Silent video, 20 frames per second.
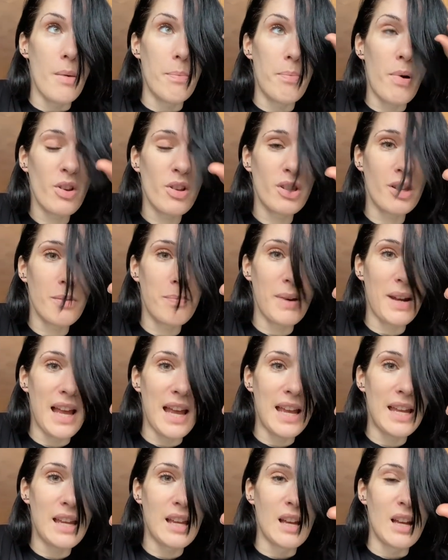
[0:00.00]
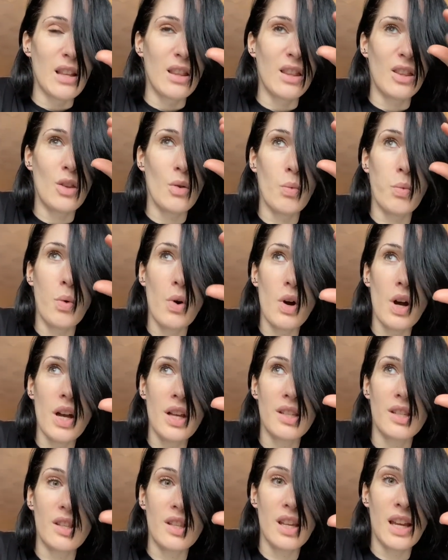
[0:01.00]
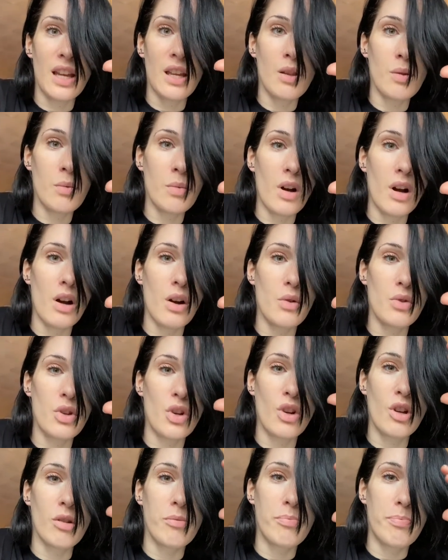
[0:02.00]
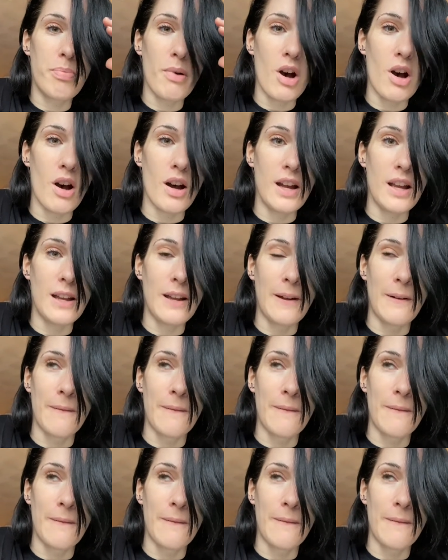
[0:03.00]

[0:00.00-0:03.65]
possibly the worst thing in the world you could buy